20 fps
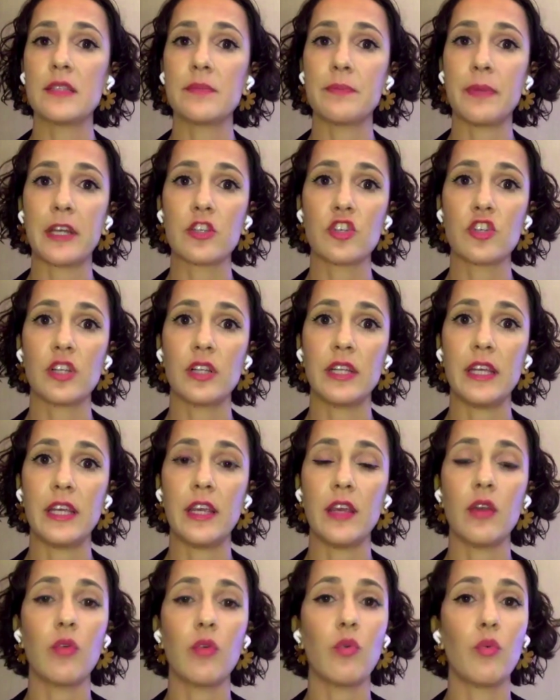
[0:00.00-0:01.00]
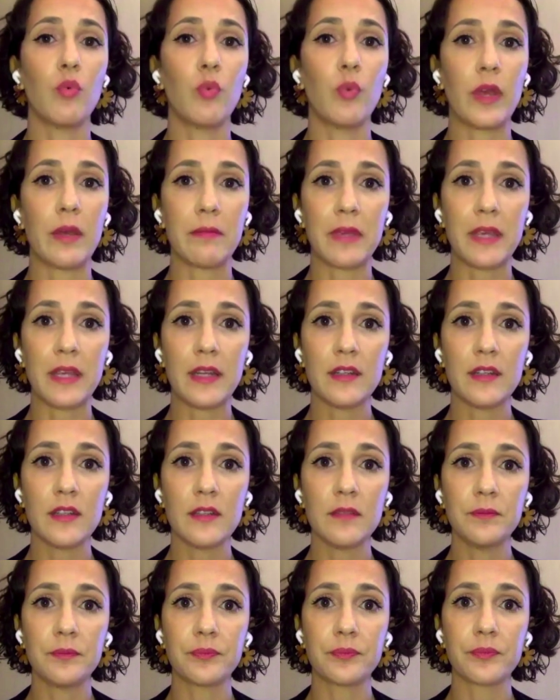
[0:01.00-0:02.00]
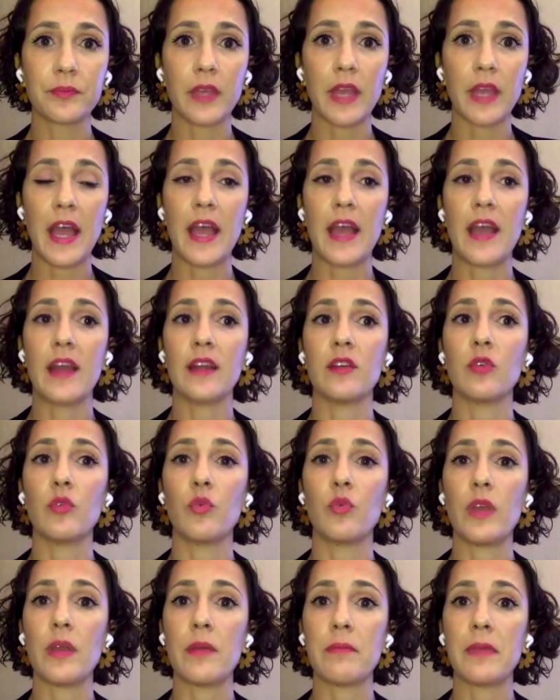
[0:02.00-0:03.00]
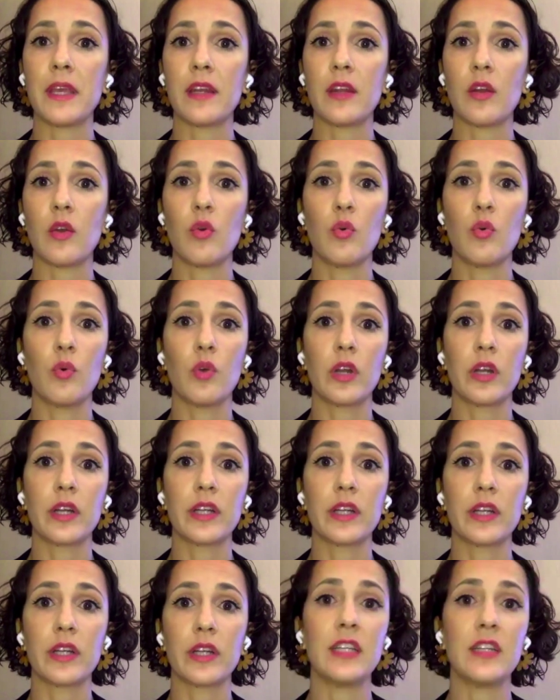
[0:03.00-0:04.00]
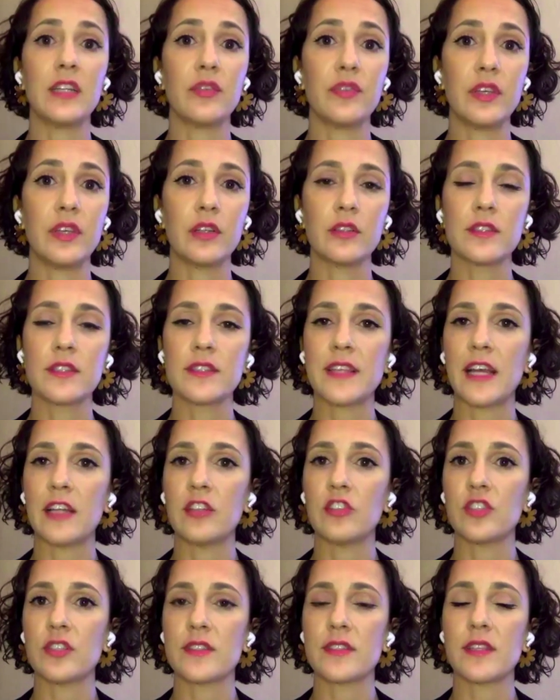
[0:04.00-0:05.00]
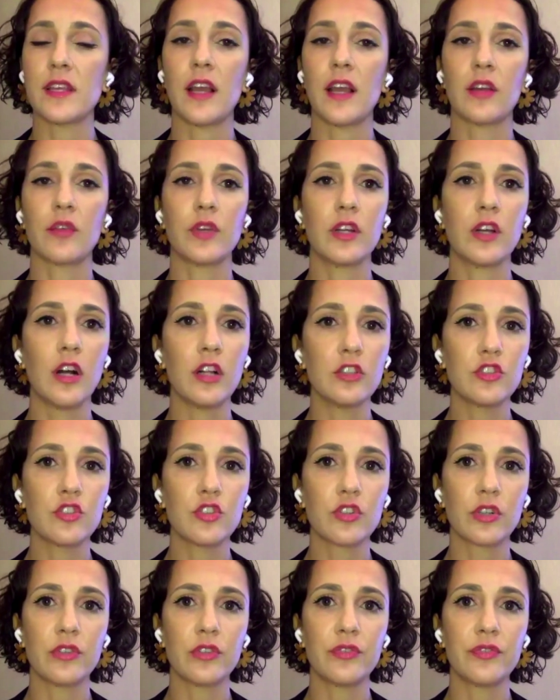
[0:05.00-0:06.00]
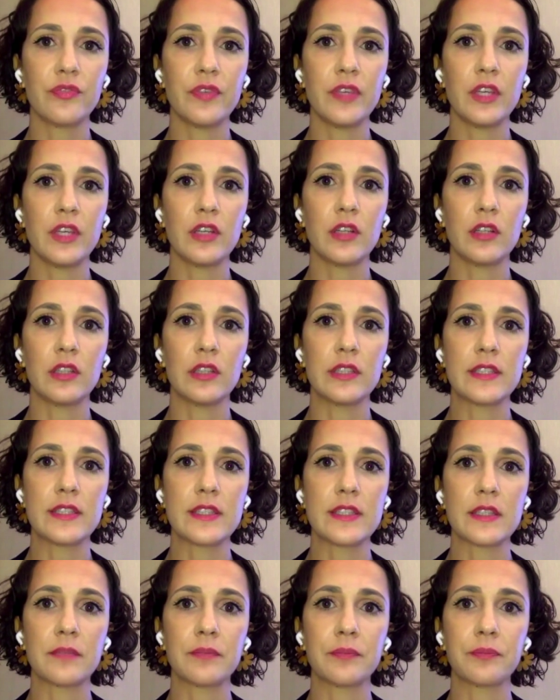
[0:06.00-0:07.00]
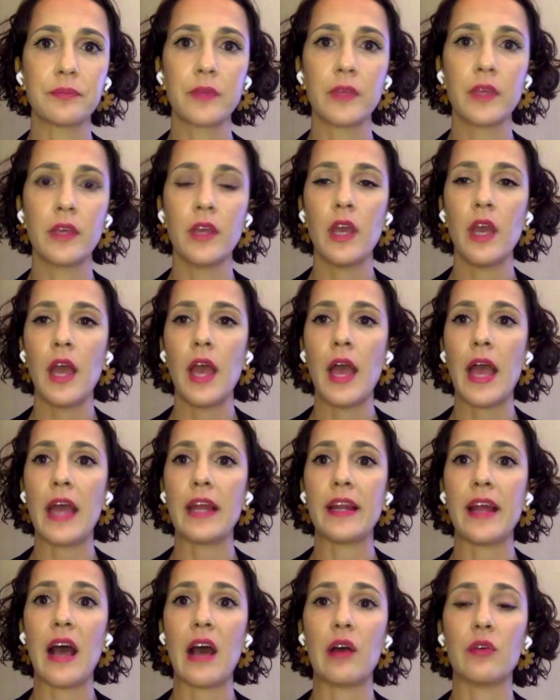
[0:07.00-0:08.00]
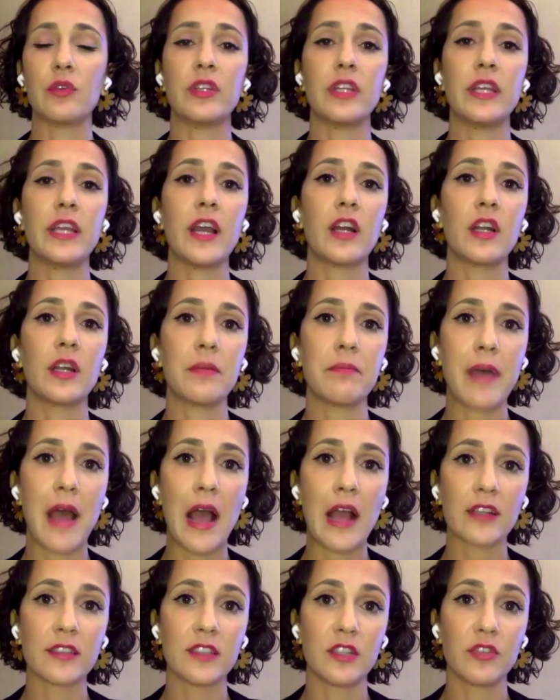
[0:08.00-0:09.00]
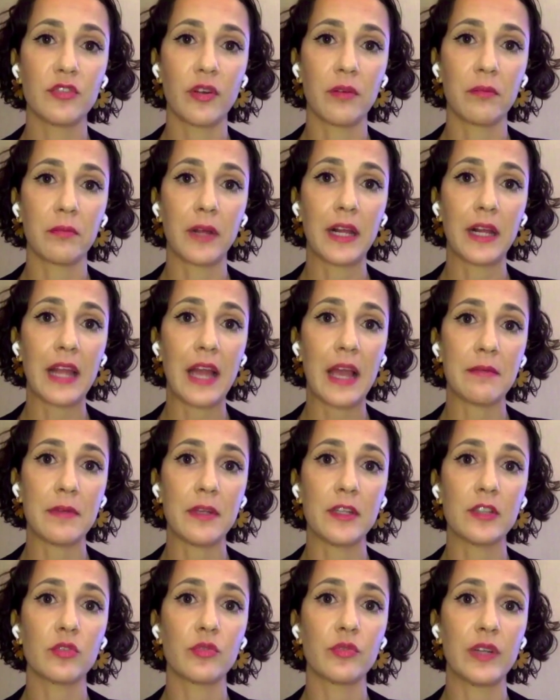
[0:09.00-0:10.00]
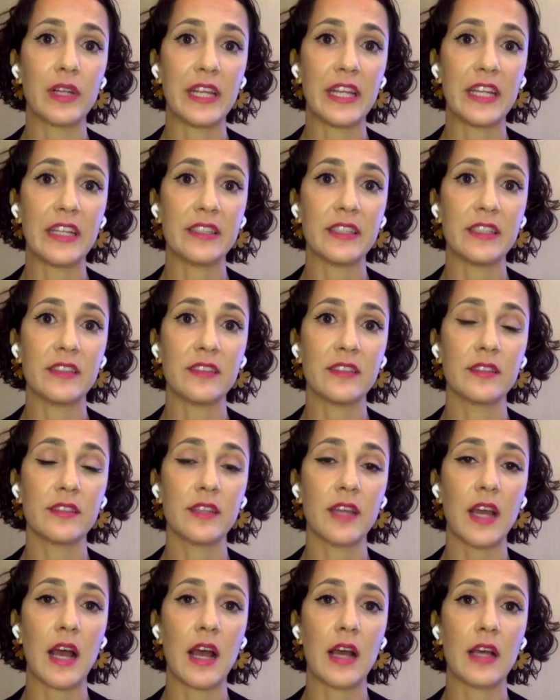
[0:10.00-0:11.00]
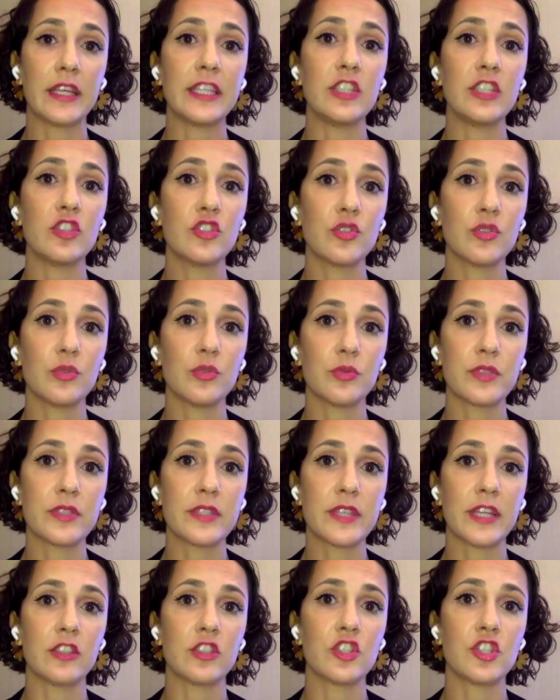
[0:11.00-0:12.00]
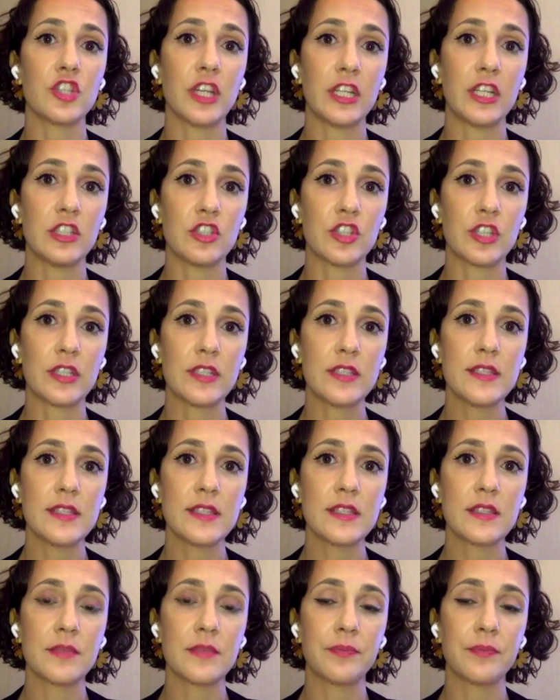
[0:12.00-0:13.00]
especially women and women who work in the fields such as agricultural fields, and how they are impacted from climate-related issues and changes.